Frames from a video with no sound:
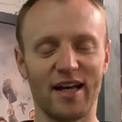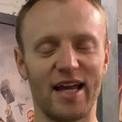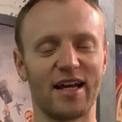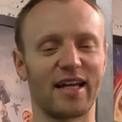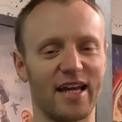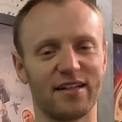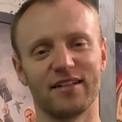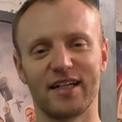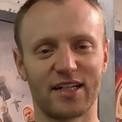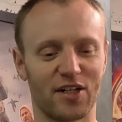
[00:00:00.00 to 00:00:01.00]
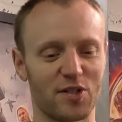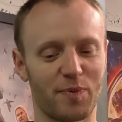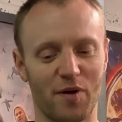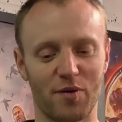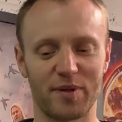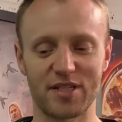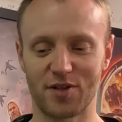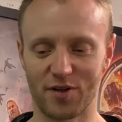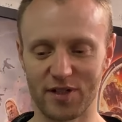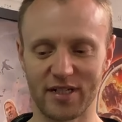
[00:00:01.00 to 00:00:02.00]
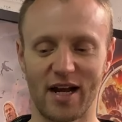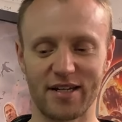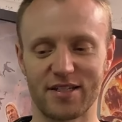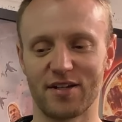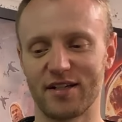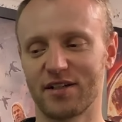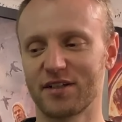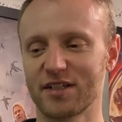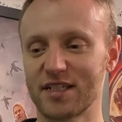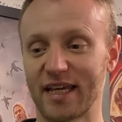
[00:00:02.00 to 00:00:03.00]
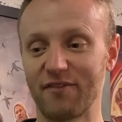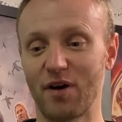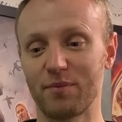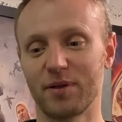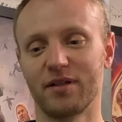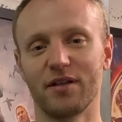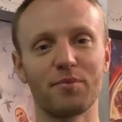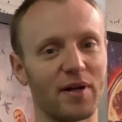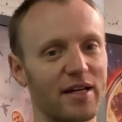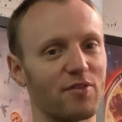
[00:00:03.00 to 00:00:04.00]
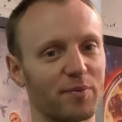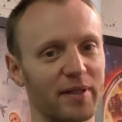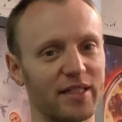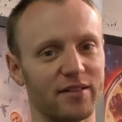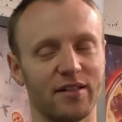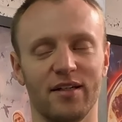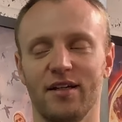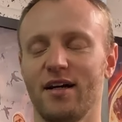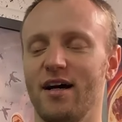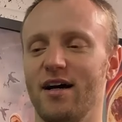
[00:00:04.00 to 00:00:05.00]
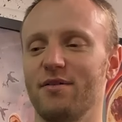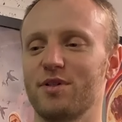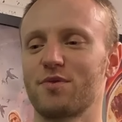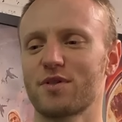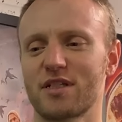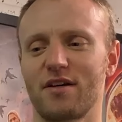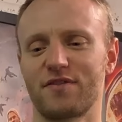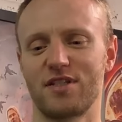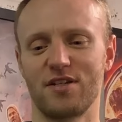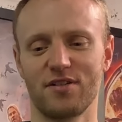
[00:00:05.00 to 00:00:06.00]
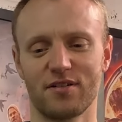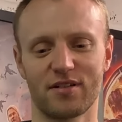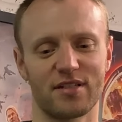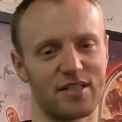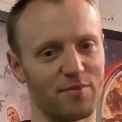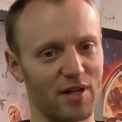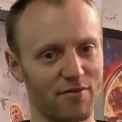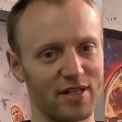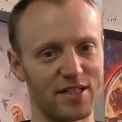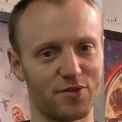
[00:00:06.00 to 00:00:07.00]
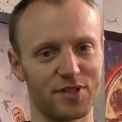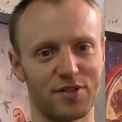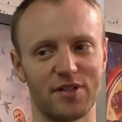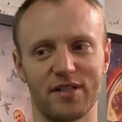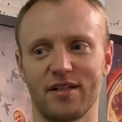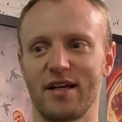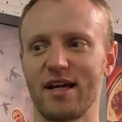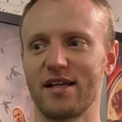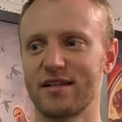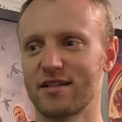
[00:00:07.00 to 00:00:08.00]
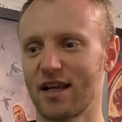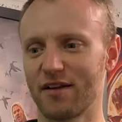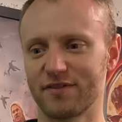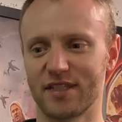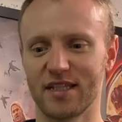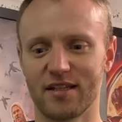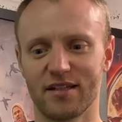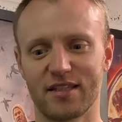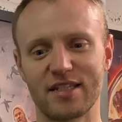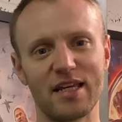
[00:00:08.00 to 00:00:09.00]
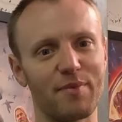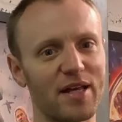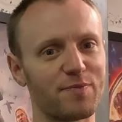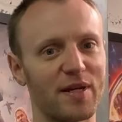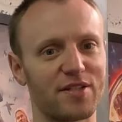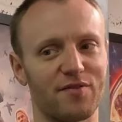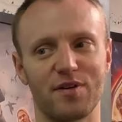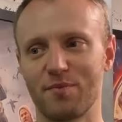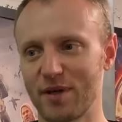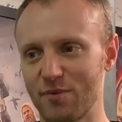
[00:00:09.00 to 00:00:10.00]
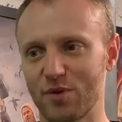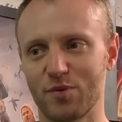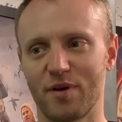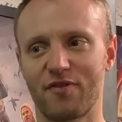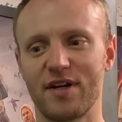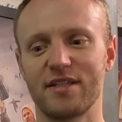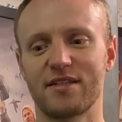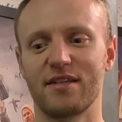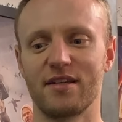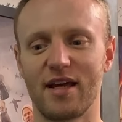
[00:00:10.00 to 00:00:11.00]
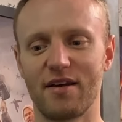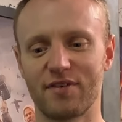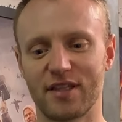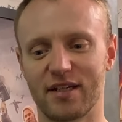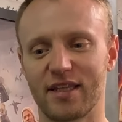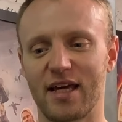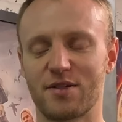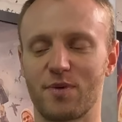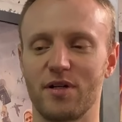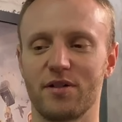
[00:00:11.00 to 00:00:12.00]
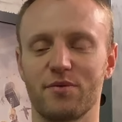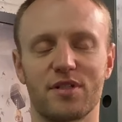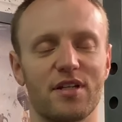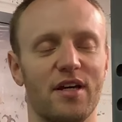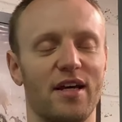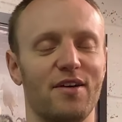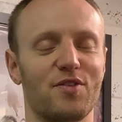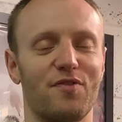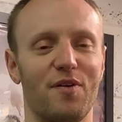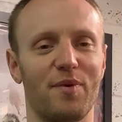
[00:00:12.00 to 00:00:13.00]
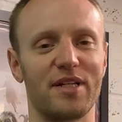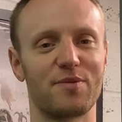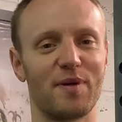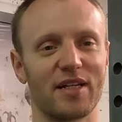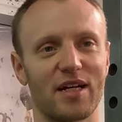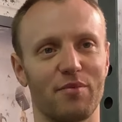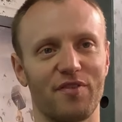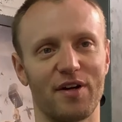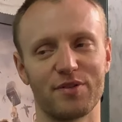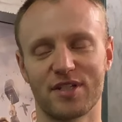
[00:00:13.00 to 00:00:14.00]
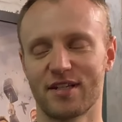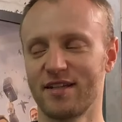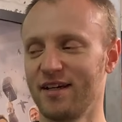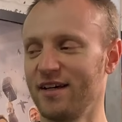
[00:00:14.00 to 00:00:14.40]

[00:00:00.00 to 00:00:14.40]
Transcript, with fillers: it, again, it kind of spiraled a bit. So I, I decided I'd, to give up playing rugby, uh, which was a tough decision because it's something I really enjoyed doing, and I loved the the team aspect of it and being with all my friends and, and everything like that as well. And it was it was a fun way to spend a couple of hours